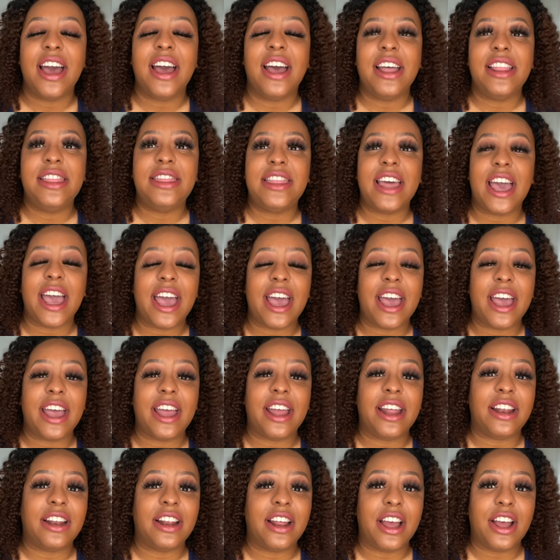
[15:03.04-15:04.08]

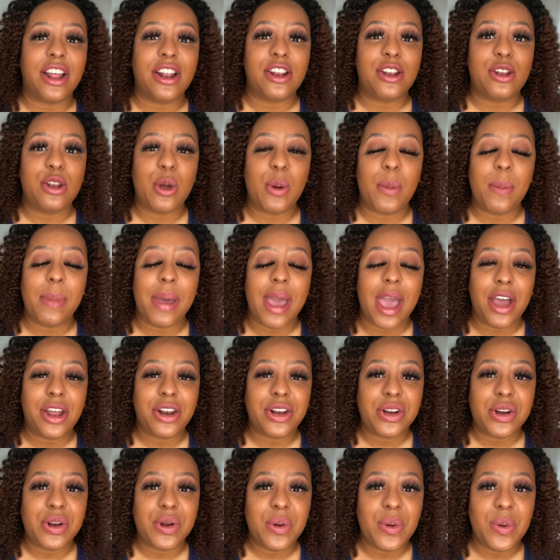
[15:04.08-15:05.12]
that no
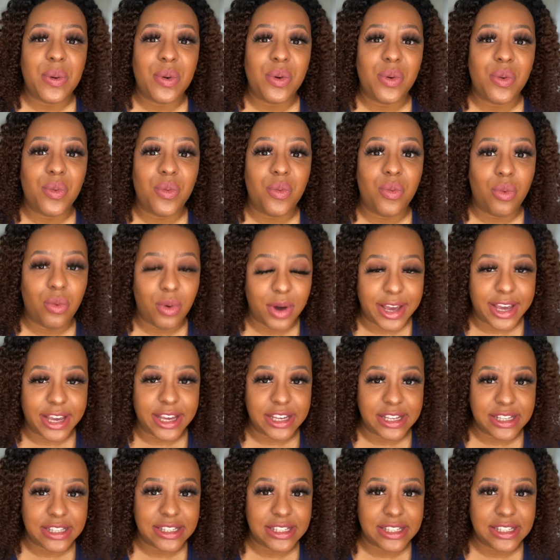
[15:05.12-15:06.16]
matter what,